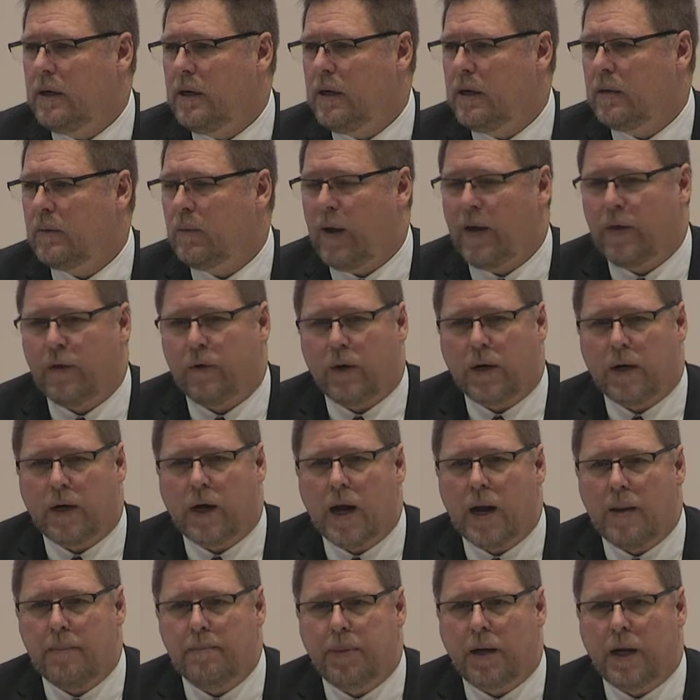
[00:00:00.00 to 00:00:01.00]
rather a
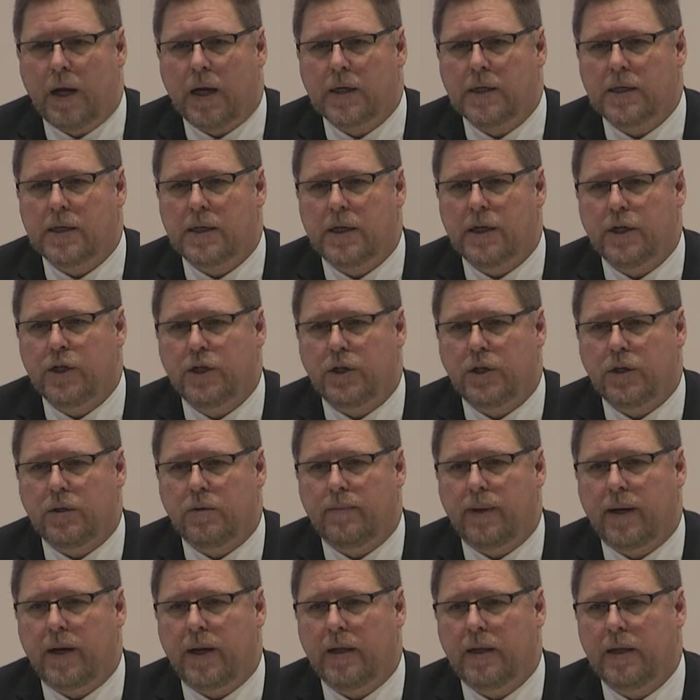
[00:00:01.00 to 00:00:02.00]
complex issue,
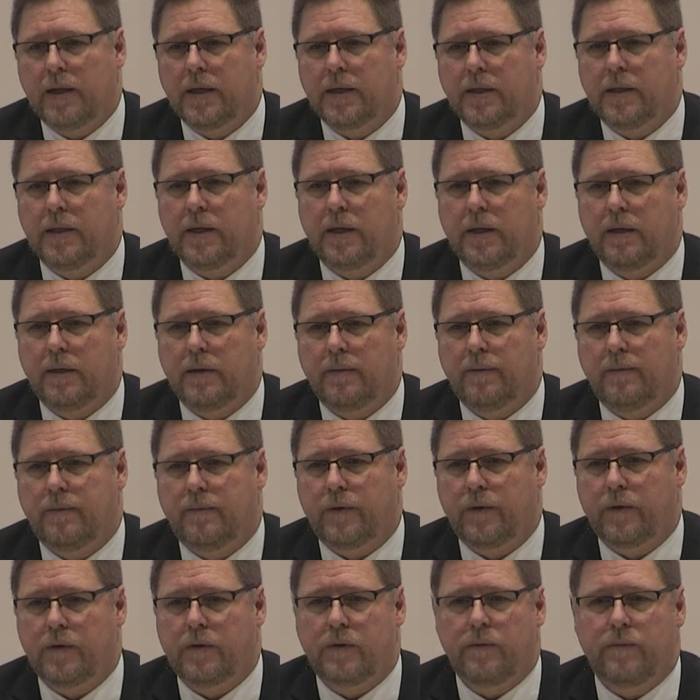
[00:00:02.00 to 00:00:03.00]
but I think that
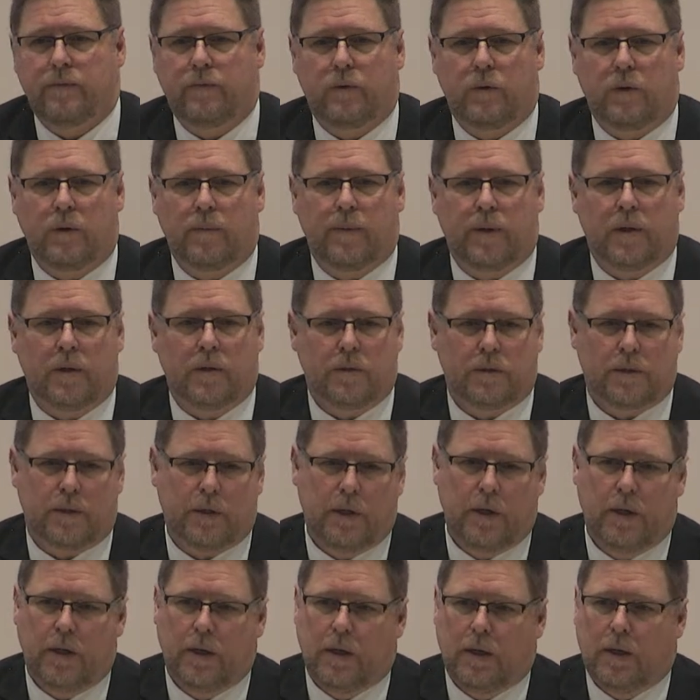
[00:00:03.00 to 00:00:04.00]
first and foremost,
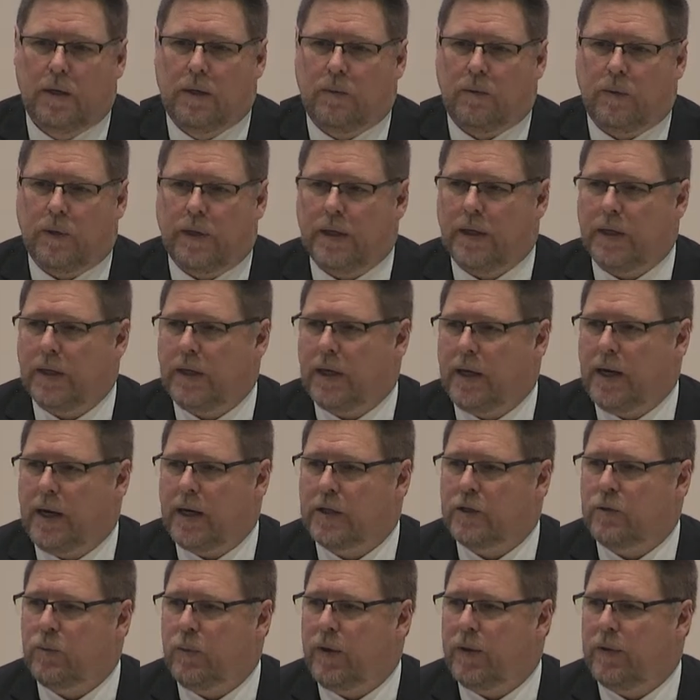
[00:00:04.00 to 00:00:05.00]
we need to
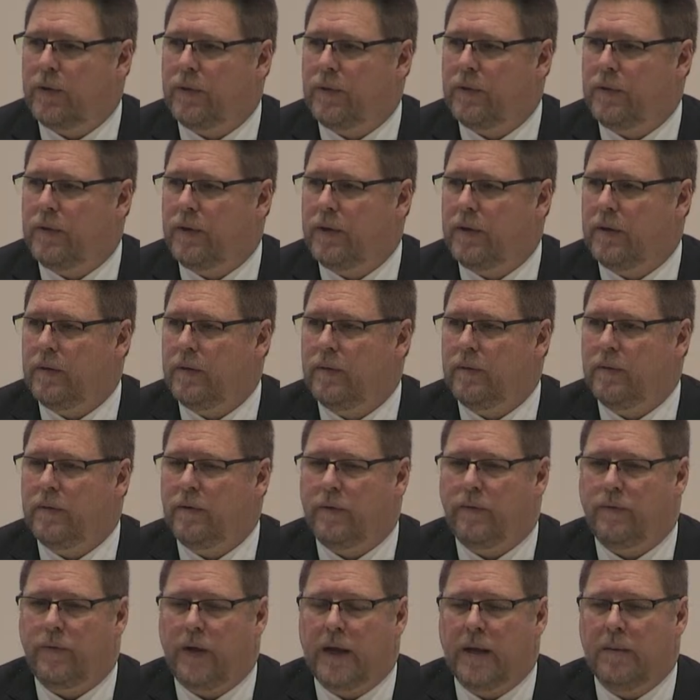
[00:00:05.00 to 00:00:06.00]
connect with
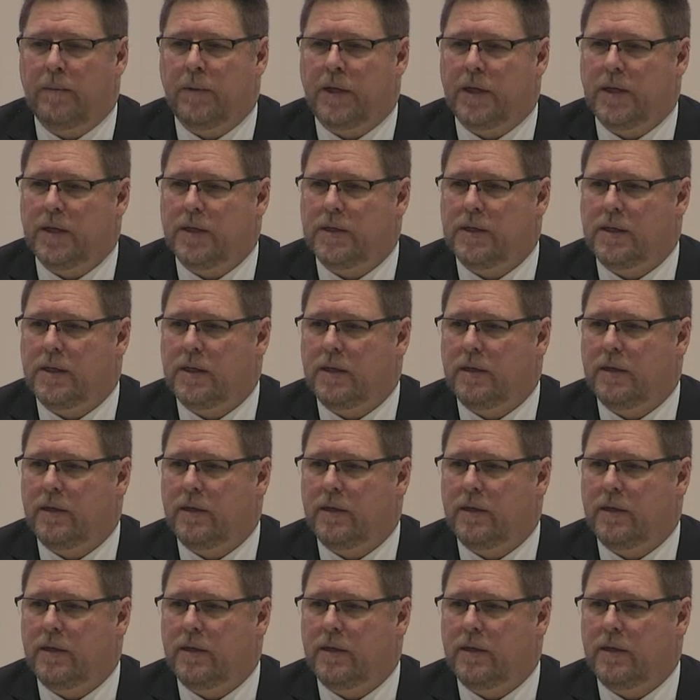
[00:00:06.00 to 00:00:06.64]
the families